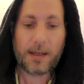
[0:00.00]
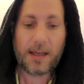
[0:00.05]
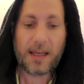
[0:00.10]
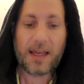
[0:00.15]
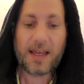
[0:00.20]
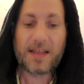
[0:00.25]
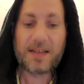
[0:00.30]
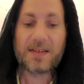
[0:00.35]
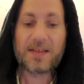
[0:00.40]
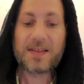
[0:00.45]

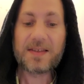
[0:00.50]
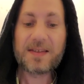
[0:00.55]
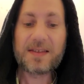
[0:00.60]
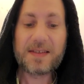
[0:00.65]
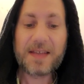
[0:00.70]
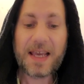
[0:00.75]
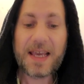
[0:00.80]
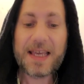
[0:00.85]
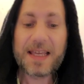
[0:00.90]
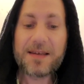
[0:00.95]
is
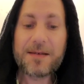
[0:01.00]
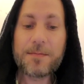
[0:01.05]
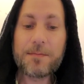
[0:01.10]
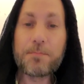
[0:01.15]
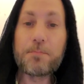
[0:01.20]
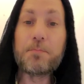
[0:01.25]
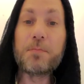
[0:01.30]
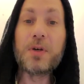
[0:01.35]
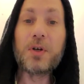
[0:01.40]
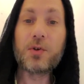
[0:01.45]

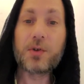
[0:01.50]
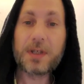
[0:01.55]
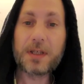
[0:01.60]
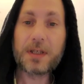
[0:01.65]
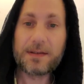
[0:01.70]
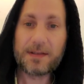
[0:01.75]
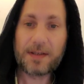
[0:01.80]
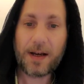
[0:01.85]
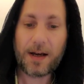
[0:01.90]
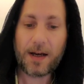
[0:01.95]
10
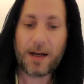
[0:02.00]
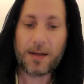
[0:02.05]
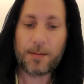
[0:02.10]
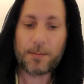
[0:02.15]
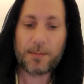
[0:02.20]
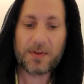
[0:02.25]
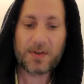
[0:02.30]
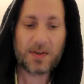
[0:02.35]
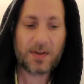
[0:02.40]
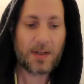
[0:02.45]
billion
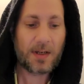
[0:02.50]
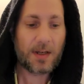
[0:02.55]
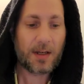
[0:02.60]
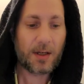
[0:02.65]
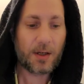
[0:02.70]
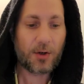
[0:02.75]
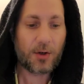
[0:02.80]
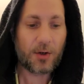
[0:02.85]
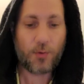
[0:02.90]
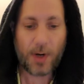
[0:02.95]
times
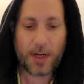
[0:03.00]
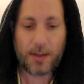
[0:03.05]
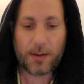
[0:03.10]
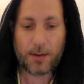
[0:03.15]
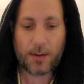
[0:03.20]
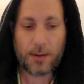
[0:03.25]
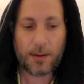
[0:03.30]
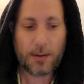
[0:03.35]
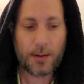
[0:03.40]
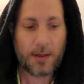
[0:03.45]

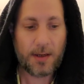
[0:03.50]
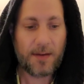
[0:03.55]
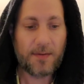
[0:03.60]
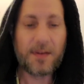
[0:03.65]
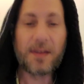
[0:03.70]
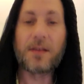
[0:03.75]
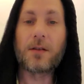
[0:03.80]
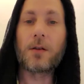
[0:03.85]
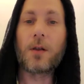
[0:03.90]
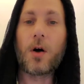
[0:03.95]
greater
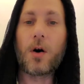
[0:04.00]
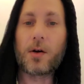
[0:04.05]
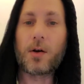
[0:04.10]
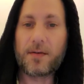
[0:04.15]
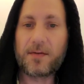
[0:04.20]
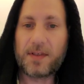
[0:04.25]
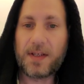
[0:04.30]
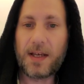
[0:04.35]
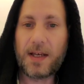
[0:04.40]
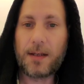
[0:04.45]
than the log
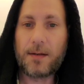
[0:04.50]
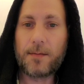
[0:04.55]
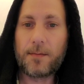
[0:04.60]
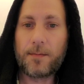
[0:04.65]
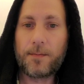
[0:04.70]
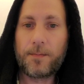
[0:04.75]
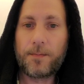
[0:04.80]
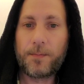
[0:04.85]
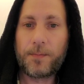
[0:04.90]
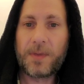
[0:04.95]
of 10.
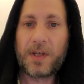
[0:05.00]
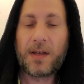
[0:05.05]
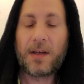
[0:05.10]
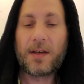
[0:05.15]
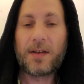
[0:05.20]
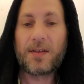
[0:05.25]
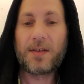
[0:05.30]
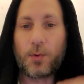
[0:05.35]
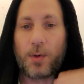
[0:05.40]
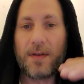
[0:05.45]

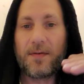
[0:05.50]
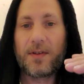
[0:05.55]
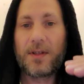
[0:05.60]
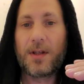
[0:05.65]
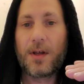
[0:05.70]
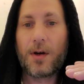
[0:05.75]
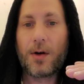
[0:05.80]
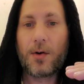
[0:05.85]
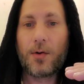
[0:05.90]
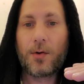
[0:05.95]
So even
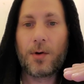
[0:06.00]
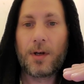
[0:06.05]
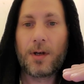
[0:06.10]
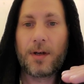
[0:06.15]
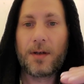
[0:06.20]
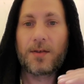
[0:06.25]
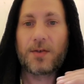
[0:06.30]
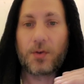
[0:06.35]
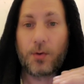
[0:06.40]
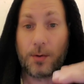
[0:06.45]
though,
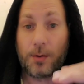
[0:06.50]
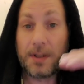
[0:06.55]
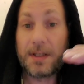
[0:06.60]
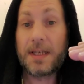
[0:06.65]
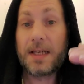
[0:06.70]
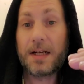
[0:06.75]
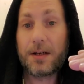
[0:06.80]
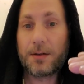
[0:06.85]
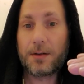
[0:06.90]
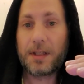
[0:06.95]
so
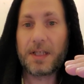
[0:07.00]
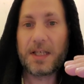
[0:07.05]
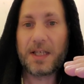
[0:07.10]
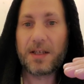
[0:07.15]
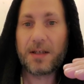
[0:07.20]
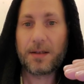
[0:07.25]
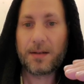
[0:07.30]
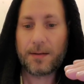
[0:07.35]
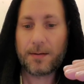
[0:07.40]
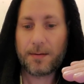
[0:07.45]

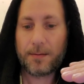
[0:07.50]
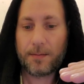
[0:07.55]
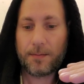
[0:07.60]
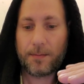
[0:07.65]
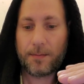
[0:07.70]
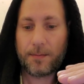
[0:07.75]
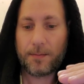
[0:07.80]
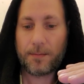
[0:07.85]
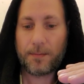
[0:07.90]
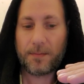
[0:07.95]
linearly,
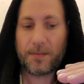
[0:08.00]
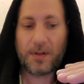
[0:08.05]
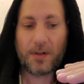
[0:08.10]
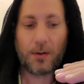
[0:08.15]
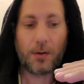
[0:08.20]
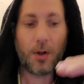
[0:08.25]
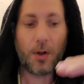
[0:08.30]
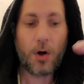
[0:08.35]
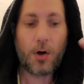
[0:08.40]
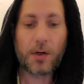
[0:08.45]
the
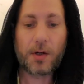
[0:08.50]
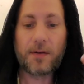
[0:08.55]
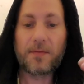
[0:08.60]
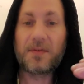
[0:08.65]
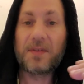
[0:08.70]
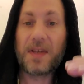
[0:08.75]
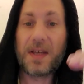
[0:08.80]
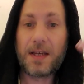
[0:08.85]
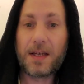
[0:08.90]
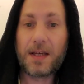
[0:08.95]
log of
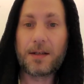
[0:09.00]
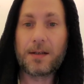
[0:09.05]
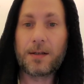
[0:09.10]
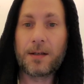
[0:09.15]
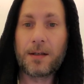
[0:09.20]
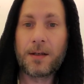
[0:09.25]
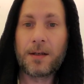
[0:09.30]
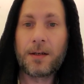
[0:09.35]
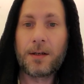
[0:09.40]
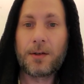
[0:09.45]
10
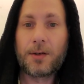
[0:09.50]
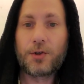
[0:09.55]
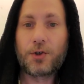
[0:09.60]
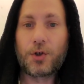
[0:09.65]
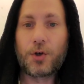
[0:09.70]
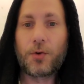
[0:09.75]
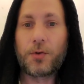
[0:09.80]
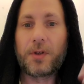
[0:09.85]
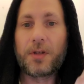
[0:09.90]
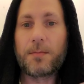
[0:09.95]
should
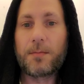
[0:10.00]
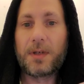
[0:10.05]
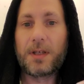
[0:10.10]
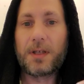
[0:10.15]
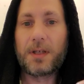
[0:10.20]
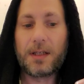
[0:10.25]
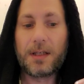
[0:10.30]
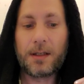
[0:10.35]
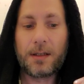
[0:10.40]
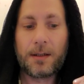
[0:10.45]
only
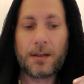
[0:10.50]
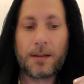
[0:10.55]
be,